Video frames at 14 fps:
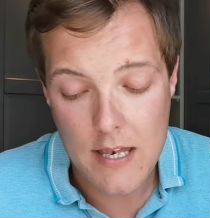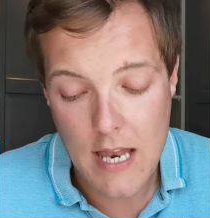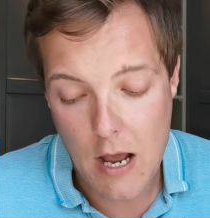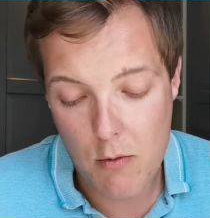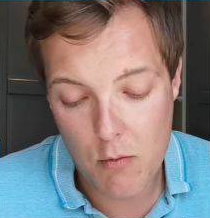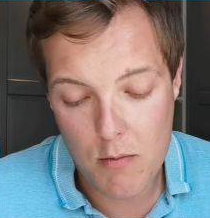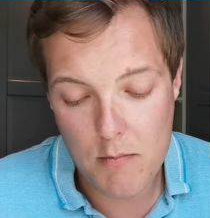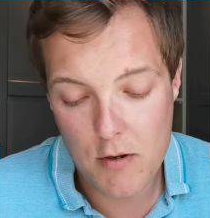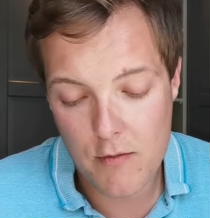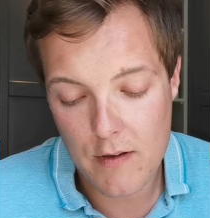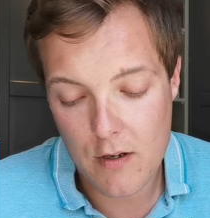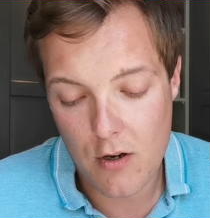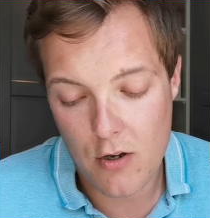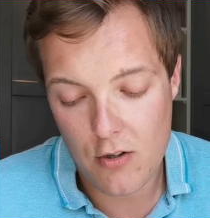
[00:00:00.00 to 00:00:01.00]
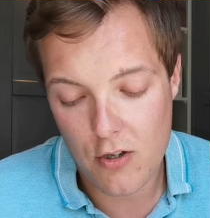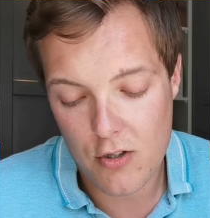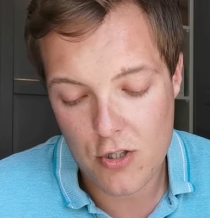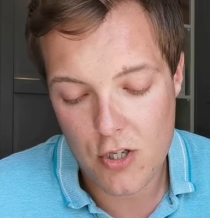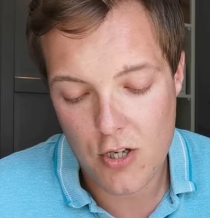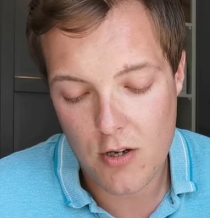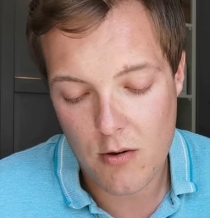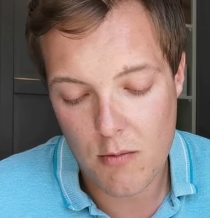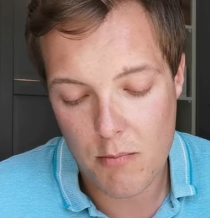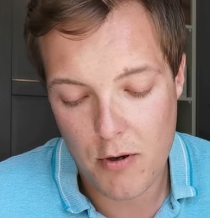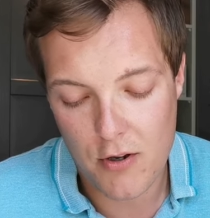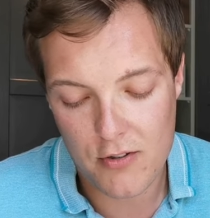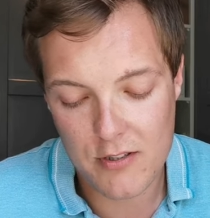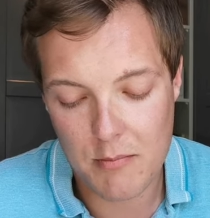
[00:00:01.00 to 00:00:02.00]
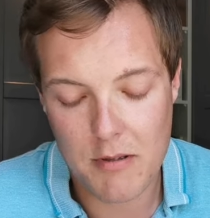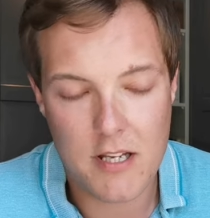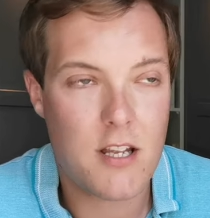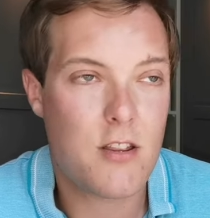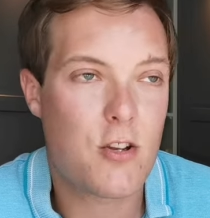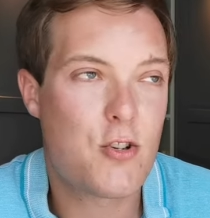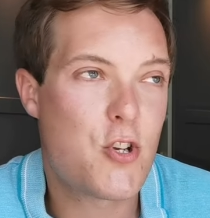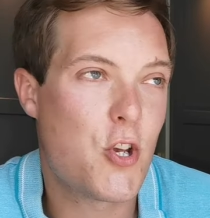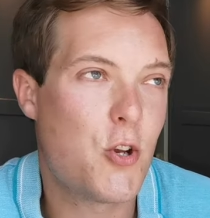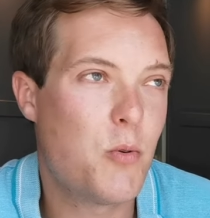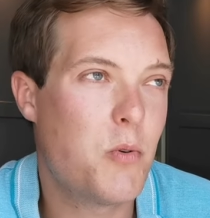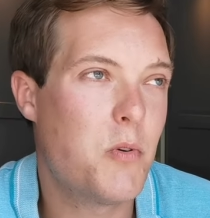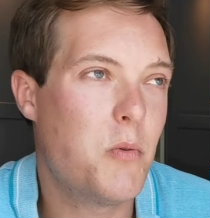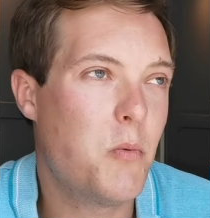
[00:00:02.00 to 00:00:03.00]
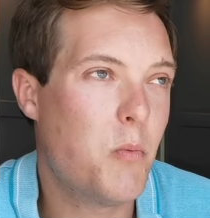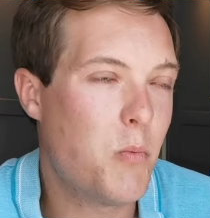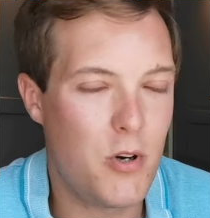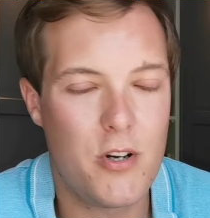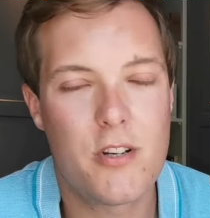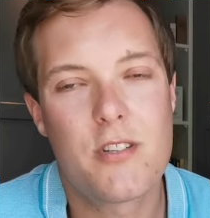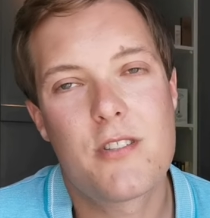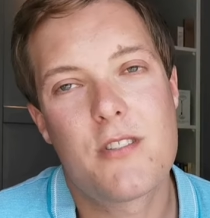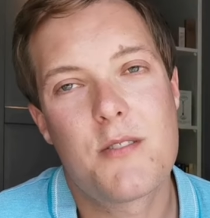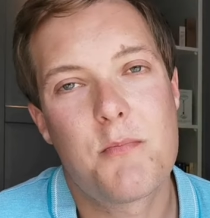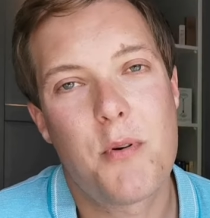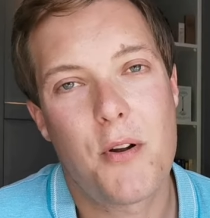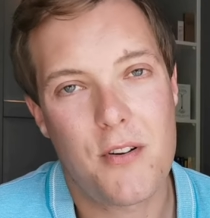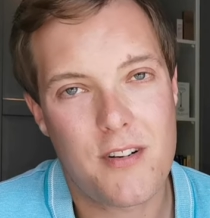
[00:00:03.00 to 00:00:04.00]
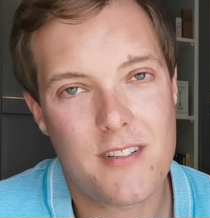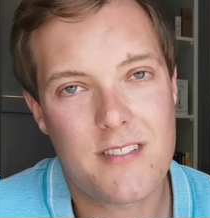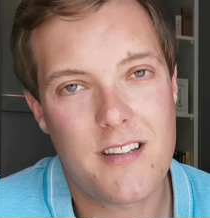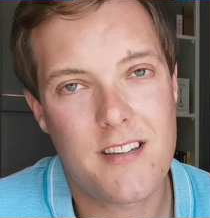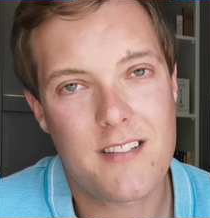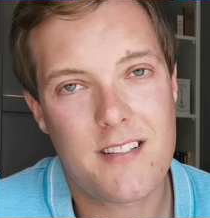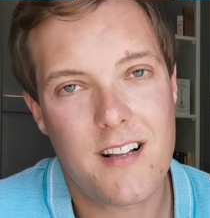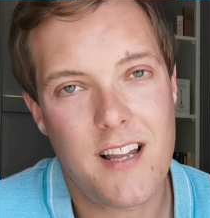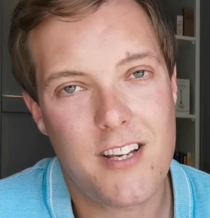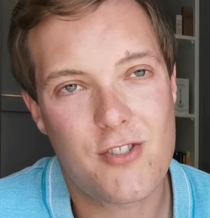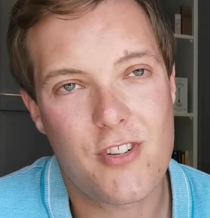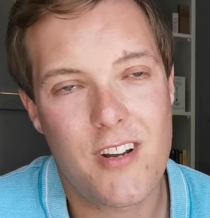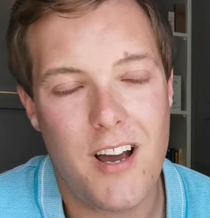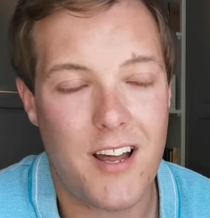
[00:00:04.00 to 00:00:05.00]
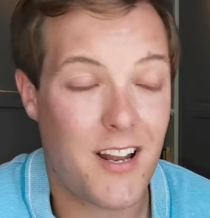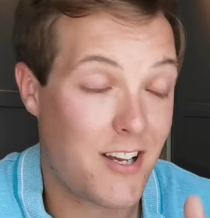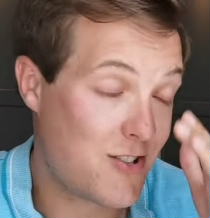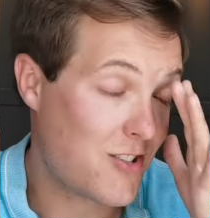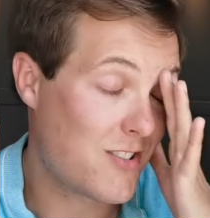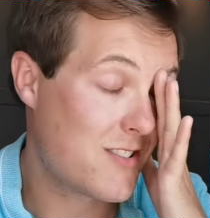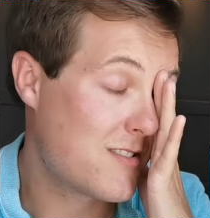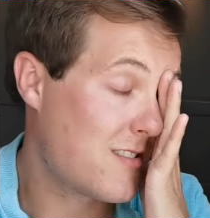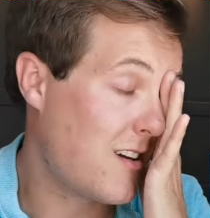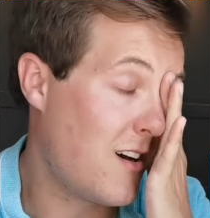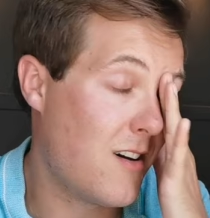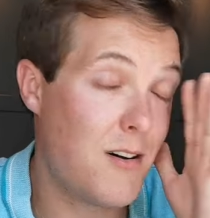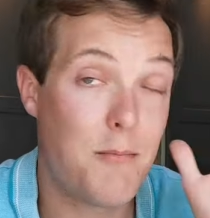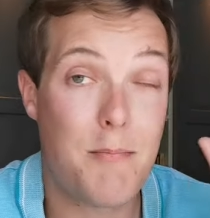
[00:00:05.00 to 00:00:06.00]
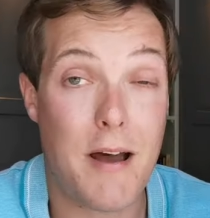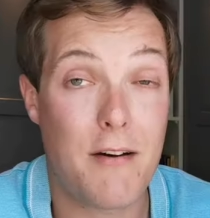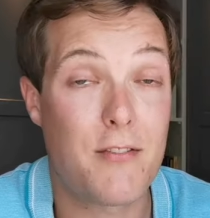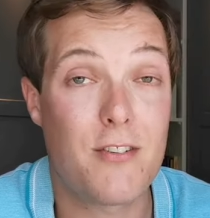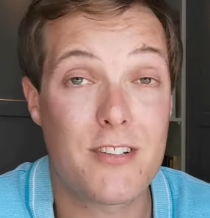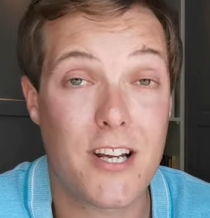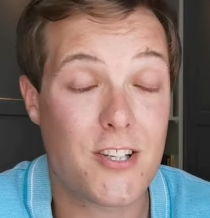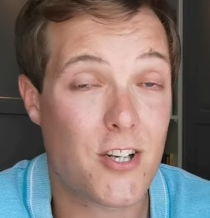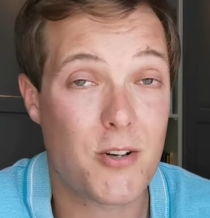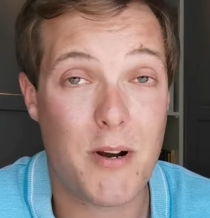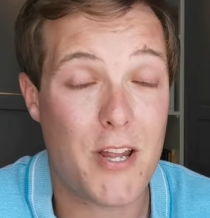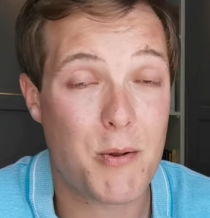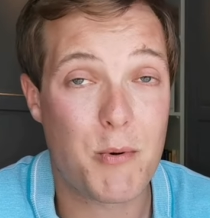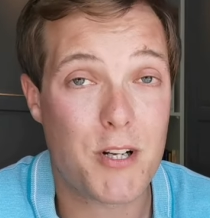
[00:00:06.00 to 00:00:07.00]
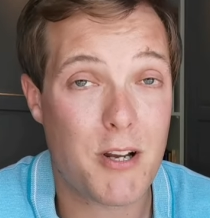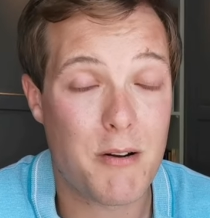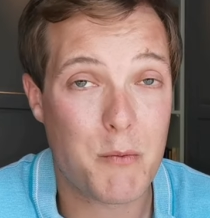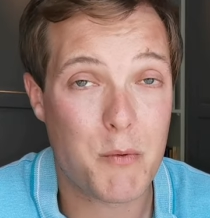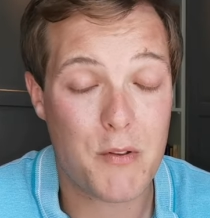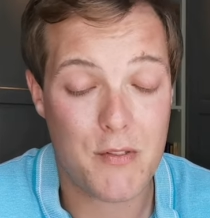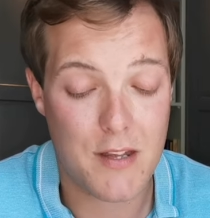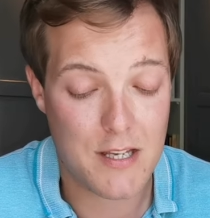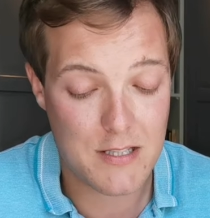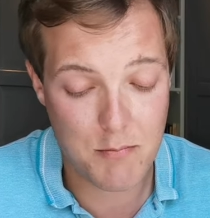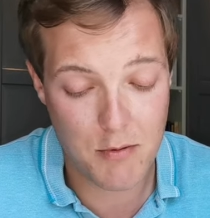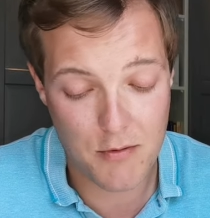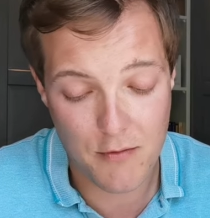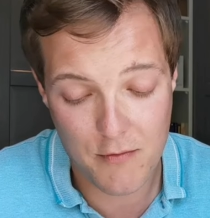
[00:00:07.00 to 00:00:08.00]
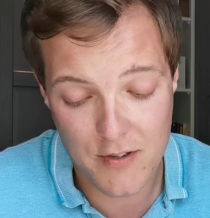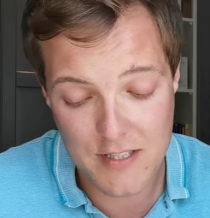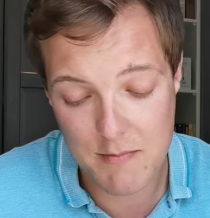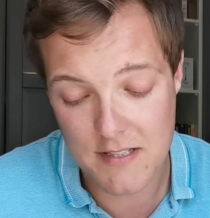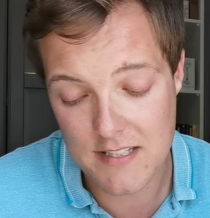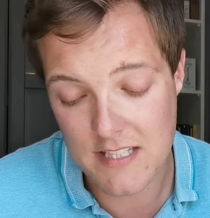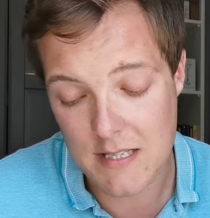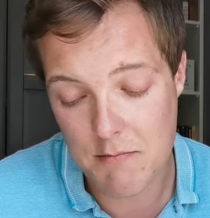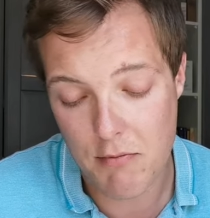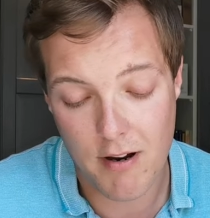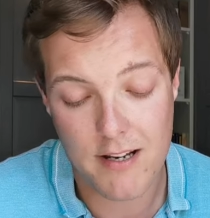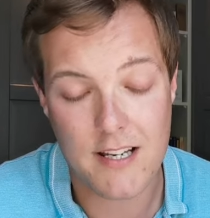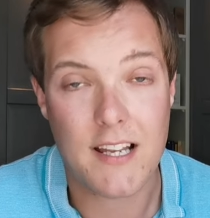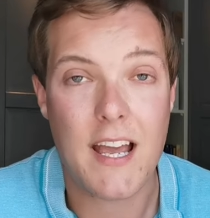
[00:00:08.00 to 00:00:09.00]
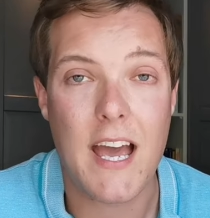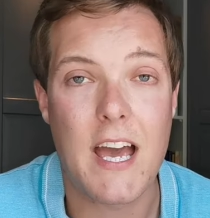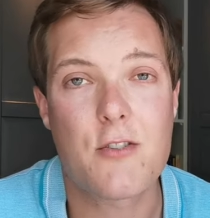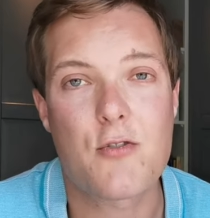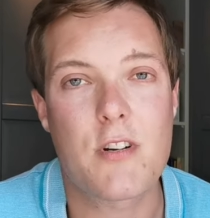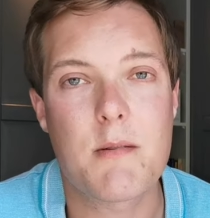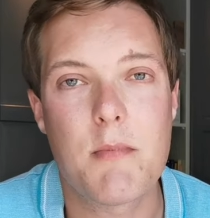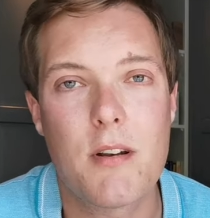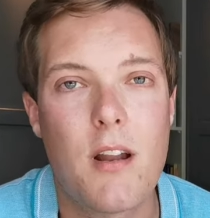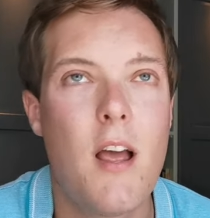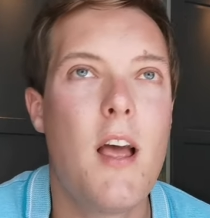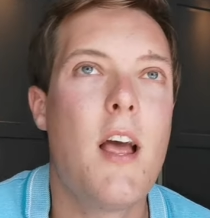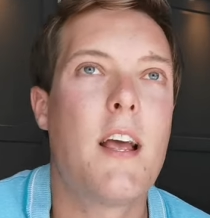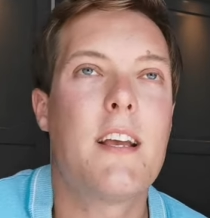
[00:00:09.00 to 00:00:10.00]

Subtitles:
Now we're moving on to possibly the two worst products in this collection. I'm baffled. I don't know where they were going with this, but the Vitamin C Brightening Hair Treatment.